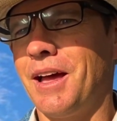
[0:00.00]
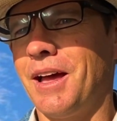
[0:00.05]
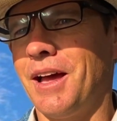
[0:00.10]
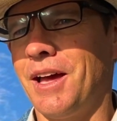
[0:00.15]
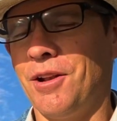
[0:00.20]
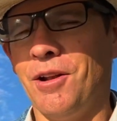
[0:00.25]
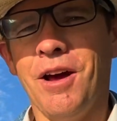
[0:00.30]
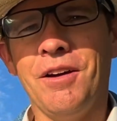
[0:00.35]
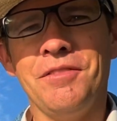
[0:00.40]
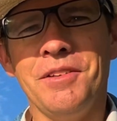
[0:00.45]
I
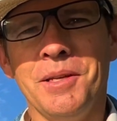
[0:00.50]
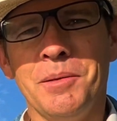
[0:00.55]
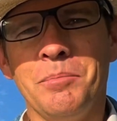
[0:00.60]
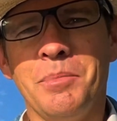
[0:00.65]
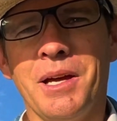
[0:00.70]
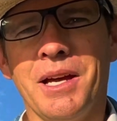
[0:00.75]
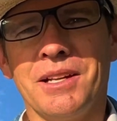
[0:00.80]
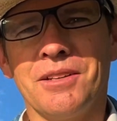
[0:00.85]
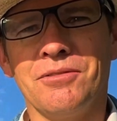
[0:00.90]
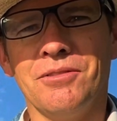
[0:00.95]
don't have an
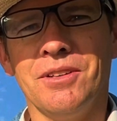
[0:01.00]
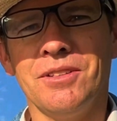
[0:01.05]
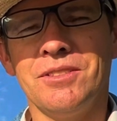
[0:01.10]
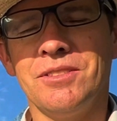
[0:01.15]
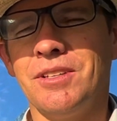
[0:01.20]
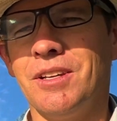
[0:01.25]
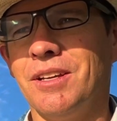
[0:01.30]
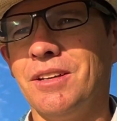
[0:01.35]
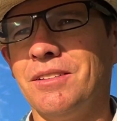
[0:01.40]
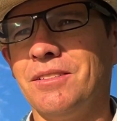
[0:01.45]
impact
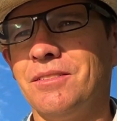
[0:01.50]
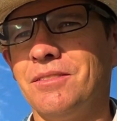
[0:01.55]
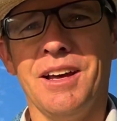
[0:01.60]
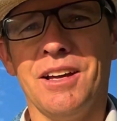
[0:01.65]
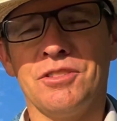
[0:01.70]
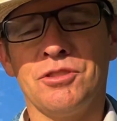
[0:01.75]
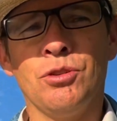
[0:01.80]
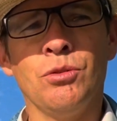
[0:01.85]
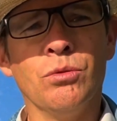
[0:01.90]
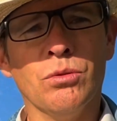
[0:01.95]
wrench yet. Uh,
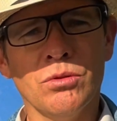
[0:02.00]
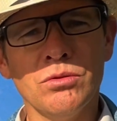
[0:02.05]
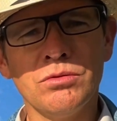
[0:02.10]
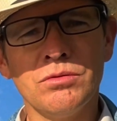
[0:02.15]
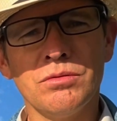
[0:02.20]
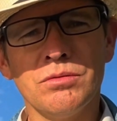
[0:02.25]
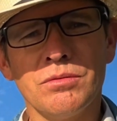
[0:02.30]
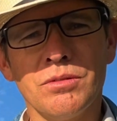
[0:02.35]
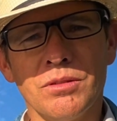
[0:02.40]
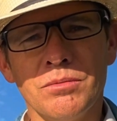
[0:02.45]

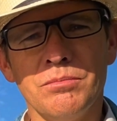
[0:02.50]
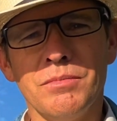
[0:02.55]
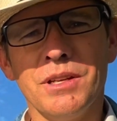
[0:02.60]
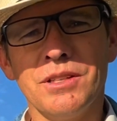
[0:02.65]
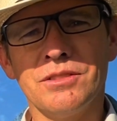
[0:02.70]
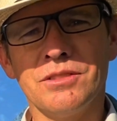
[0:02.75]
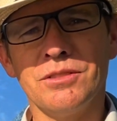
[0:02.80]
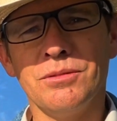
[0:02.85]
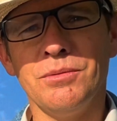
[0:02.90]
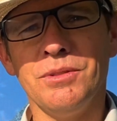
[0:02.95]
tools, I'm gonna make
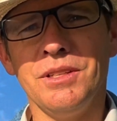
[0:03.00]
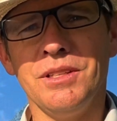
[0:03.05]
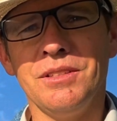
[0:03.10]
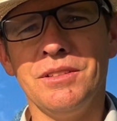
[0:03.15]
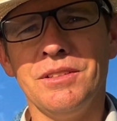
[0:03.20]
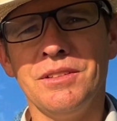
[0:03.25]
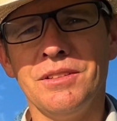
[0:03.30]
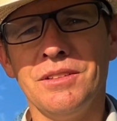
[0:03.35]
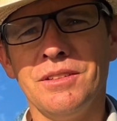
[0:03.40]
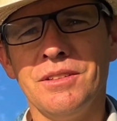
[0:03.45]
sure when need
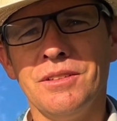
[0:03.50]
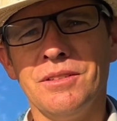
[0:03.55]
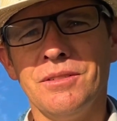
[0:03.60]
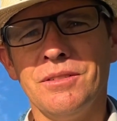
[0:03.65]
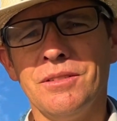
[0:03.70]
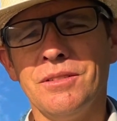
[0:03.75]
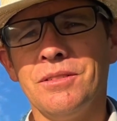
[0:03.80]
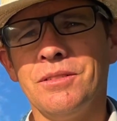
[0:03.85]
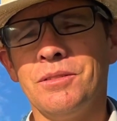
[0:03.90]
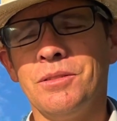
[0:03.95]

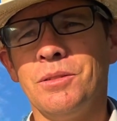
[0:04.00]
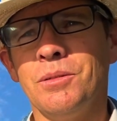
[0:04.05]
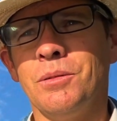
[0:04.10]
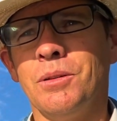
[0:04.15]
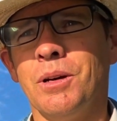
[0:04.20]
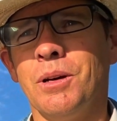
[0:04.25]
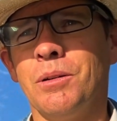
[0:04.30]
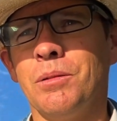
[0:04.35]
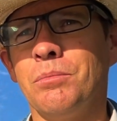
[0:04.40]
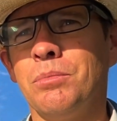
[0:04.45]
to uh,
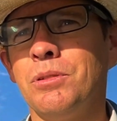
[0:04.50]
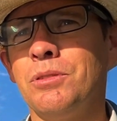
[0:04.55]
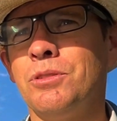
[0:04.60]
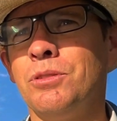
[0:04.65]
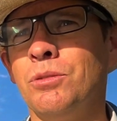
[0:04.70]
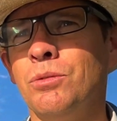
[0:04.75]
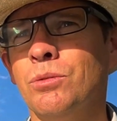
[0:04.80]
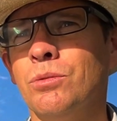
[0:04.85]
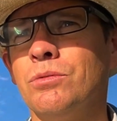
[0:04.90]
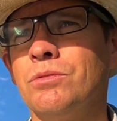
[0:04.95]
put
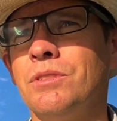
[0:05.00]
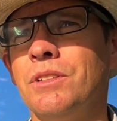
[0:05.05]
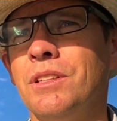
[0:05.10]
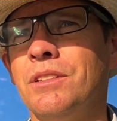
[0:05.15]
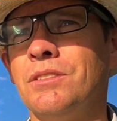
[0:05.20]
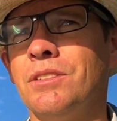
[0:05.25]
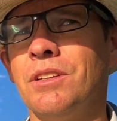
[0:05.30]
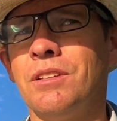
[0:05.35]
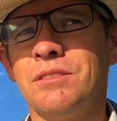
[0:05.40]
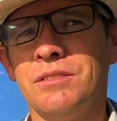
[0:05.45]
tools in
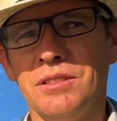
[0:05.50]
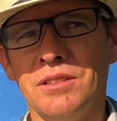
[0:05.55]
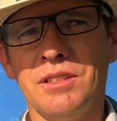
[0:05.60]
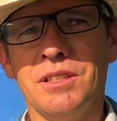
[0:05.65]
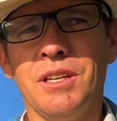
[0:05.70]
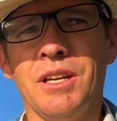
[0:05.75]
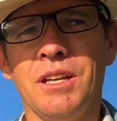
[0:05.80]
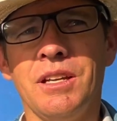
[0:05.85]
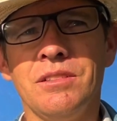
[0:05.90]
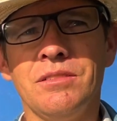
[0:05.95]
just in
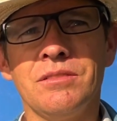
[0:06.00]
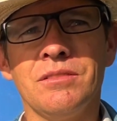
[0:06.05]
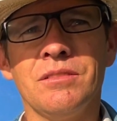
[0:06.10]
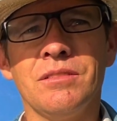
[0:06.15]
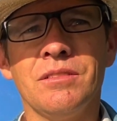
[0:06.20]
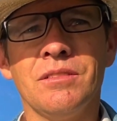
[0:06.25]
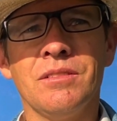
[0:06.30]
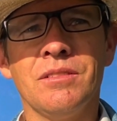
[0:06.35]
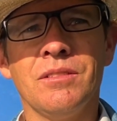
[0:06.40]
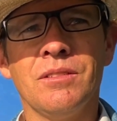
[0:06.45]
case.
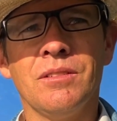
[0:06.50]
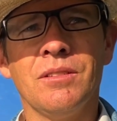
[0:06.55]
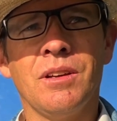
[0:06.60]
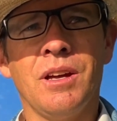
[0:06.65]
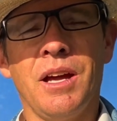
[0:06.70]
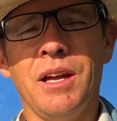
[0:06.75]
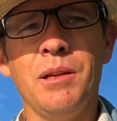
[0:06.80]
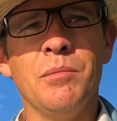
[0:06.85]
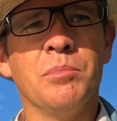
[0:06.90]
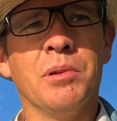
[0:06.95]

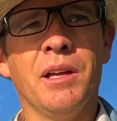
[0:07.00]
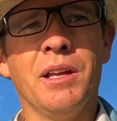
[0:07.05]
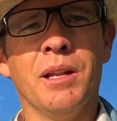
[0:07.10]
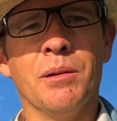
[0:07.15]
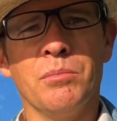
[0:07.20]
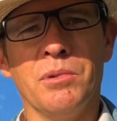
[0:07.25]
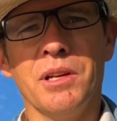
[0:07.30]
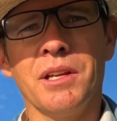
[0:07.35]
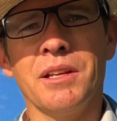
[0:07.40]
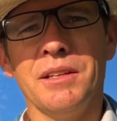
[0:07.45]
I ain't planning
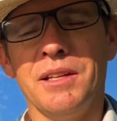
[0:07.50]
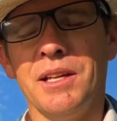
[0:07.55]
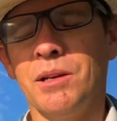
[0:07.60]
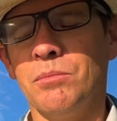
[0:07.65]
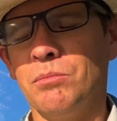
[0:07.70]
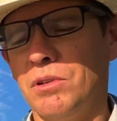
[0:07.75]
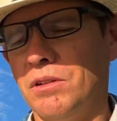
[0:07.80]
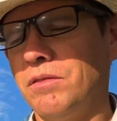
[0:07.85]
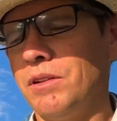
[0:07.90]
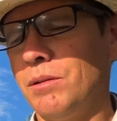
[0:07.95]
on breaking
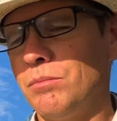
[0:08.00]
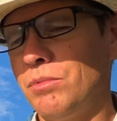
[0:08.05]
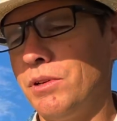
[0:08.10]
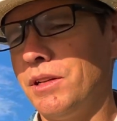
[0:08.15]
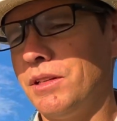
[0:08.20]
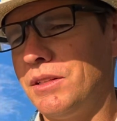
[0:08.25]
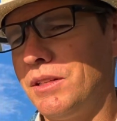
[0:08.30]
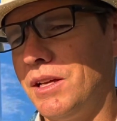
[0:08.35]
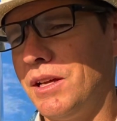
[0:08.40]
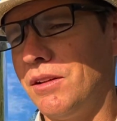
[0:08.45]
down, but if I
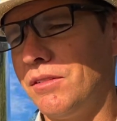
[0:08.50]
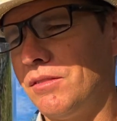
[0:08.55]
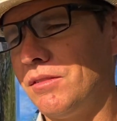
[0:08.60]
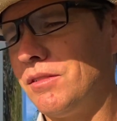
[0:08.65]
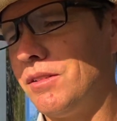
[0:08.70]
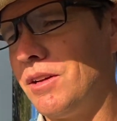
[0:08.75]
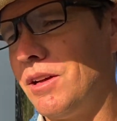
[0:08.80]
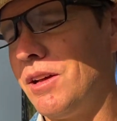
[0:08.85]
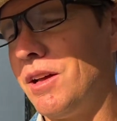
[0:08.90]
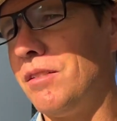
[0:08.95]
break down,
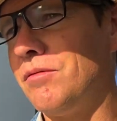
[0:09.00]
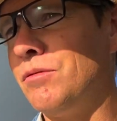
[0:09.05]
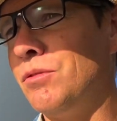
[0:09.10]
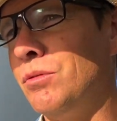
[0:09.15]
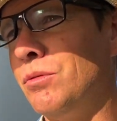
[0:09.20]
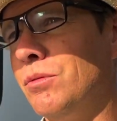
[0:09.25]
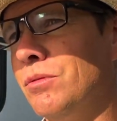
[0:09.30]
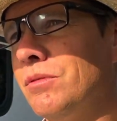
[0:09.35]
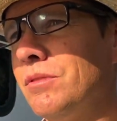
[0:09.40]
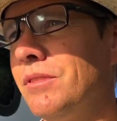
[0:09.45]
I'll have
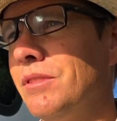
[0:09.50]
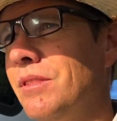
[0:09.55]
tools.